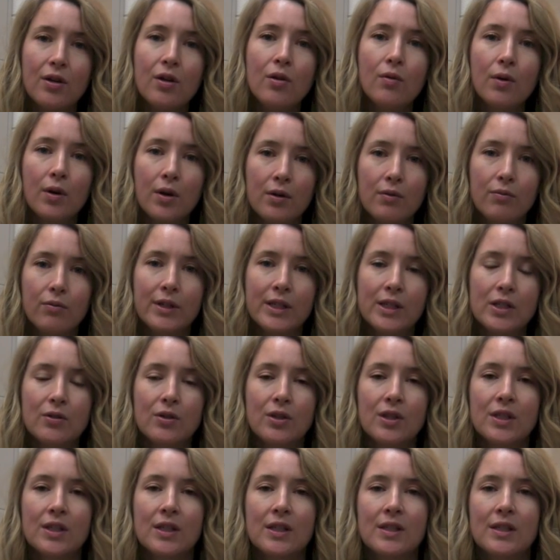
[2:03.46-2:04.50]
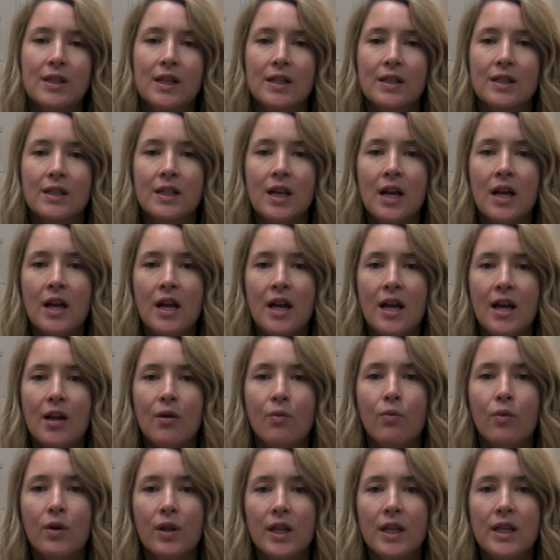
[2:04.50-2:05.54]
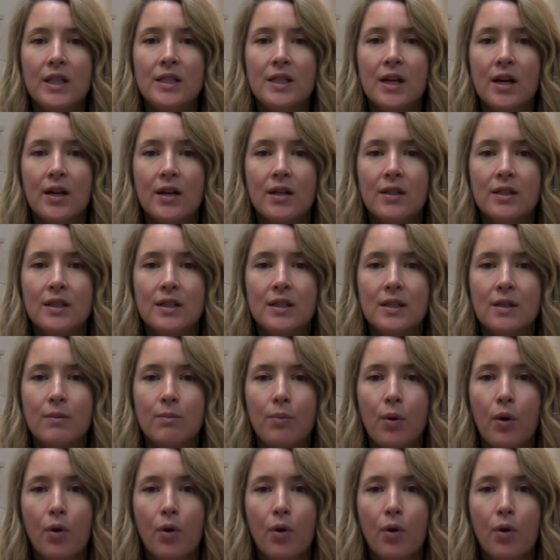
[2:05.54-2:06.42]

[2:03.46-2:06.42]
newer research assistants, it really does